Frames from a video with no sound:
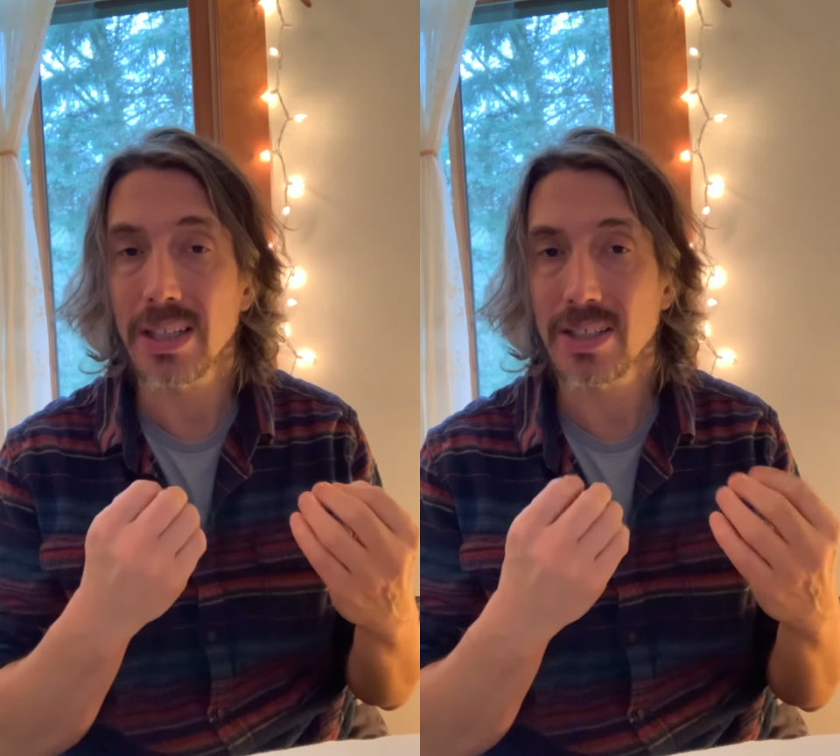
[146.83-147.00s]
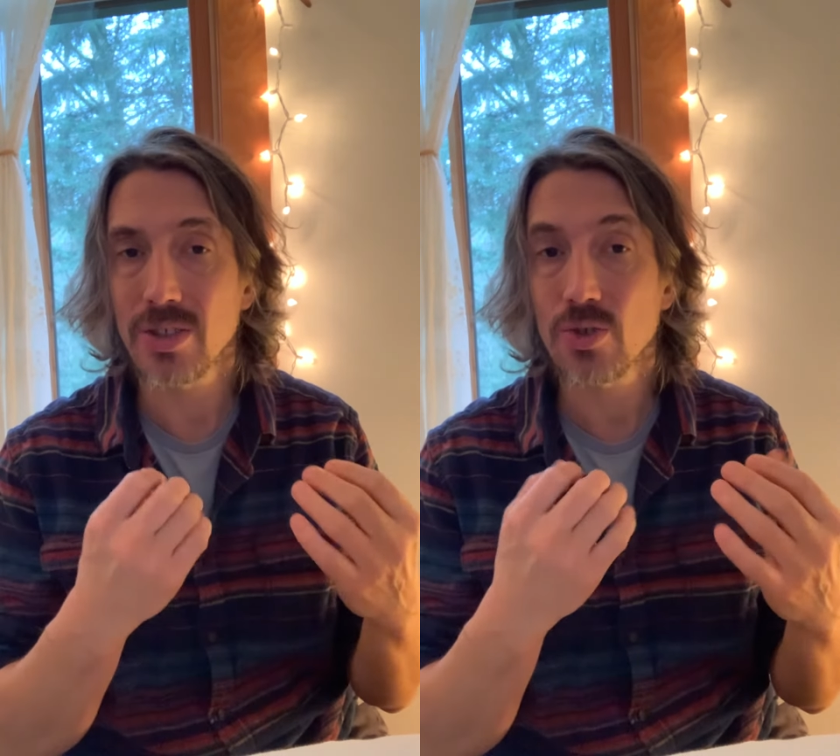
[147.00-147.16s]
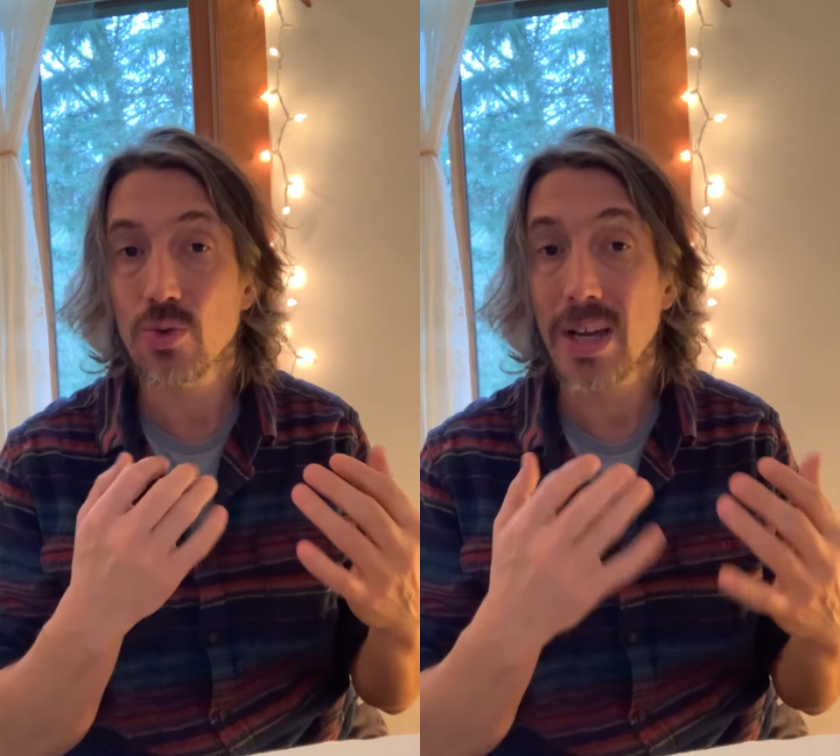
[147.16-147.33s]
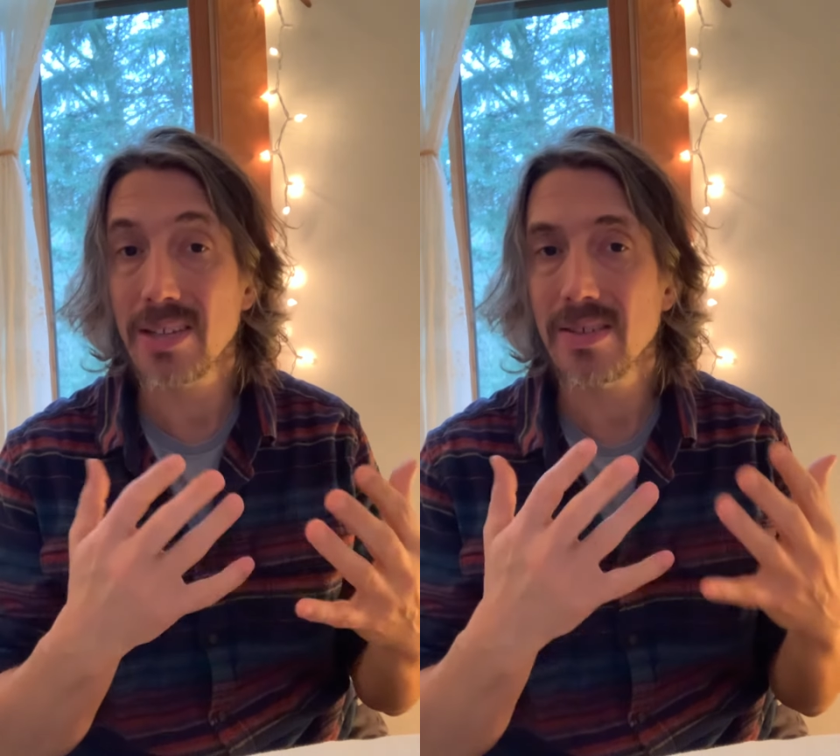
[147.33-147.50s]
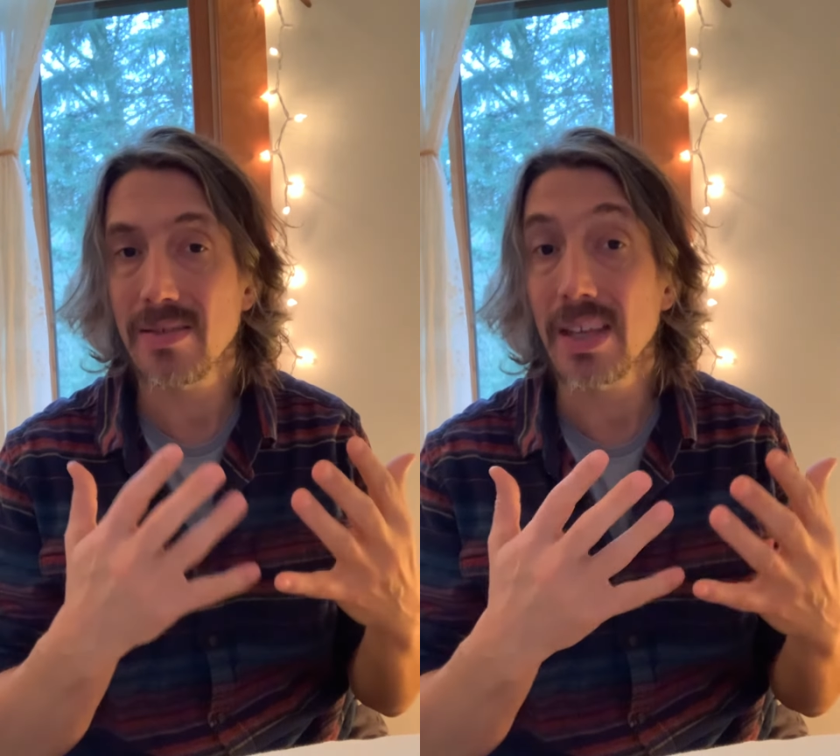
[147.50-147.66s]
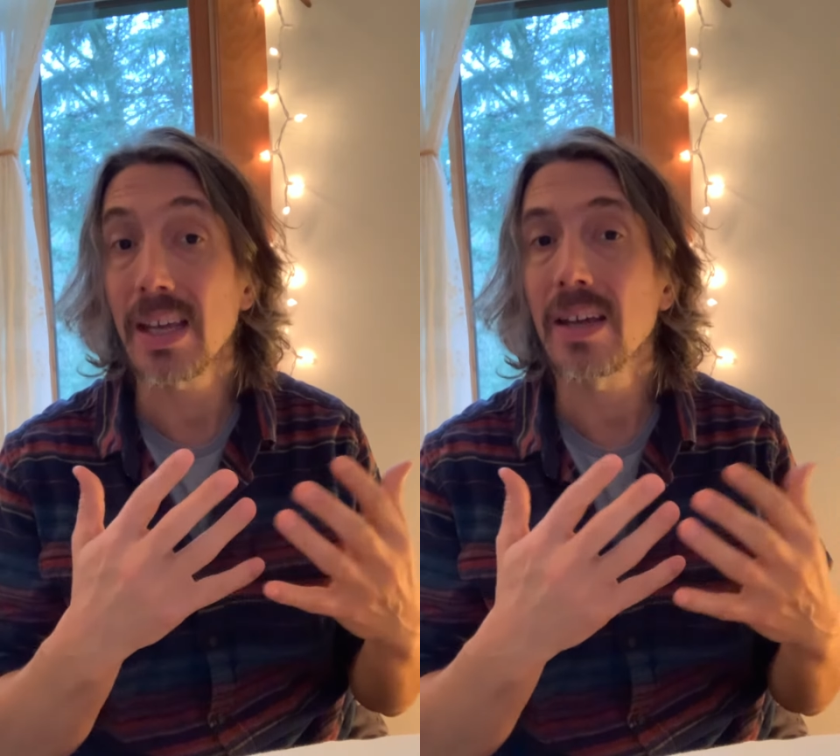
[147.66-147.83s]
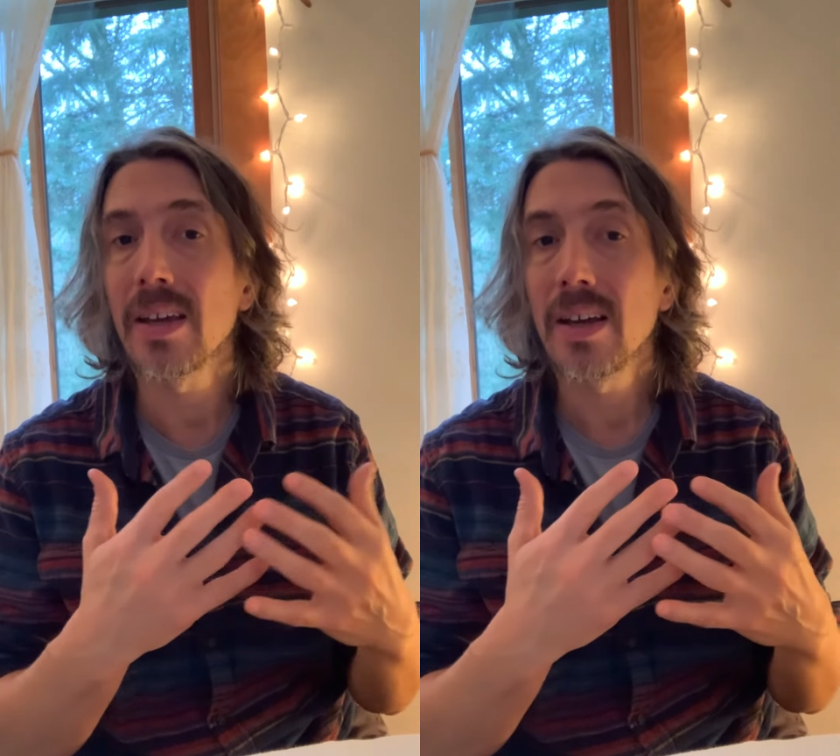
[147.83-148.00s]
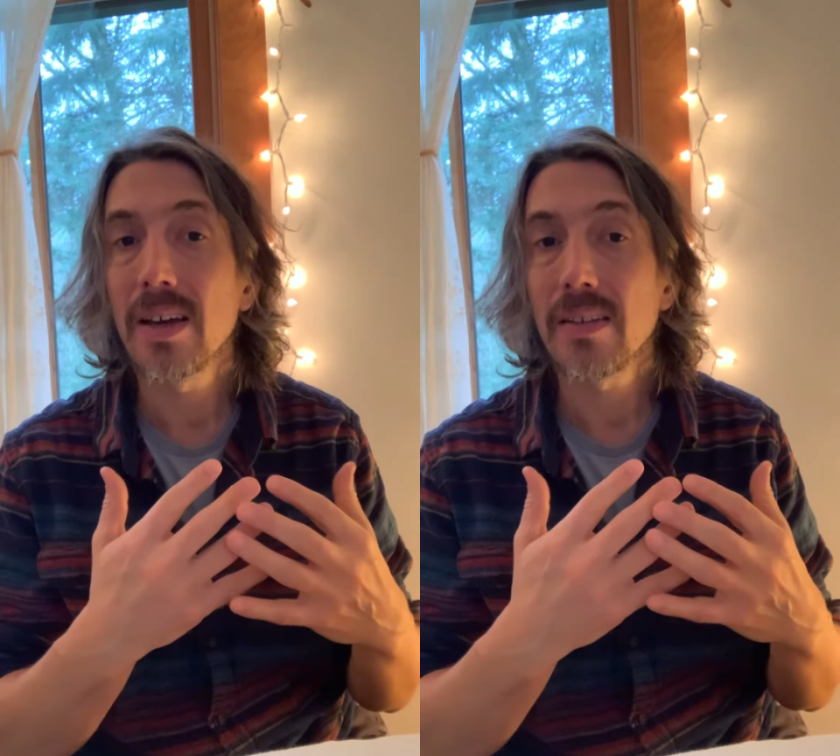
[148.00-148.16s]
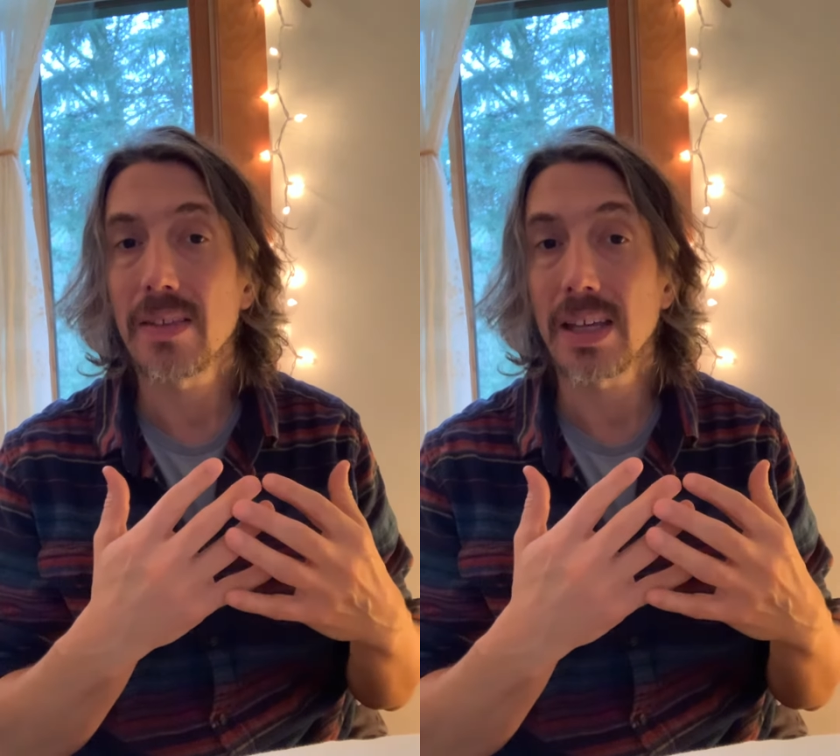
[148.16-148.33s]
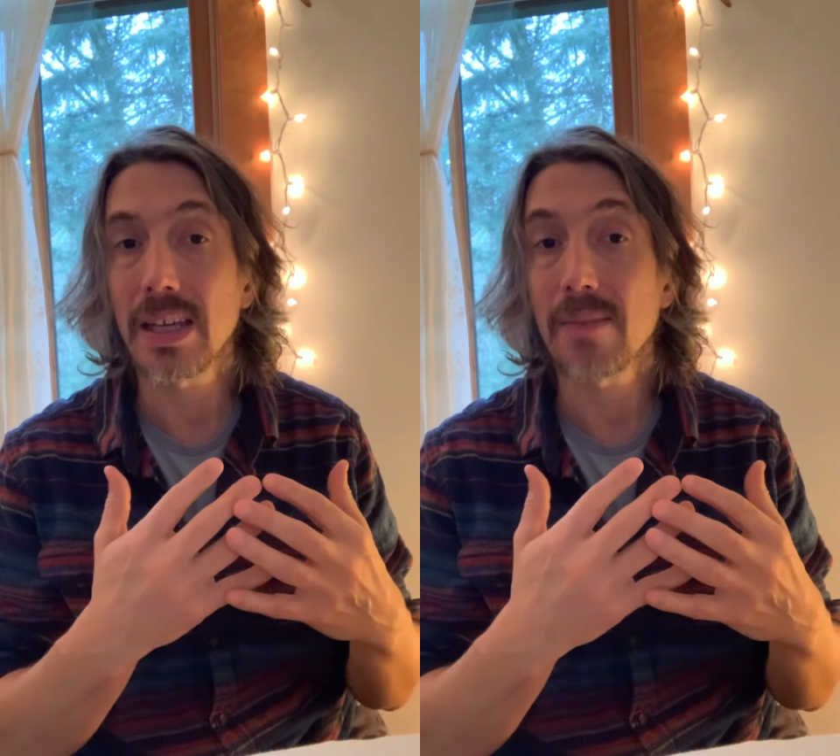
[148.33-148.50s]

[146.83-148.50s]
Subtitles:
stress the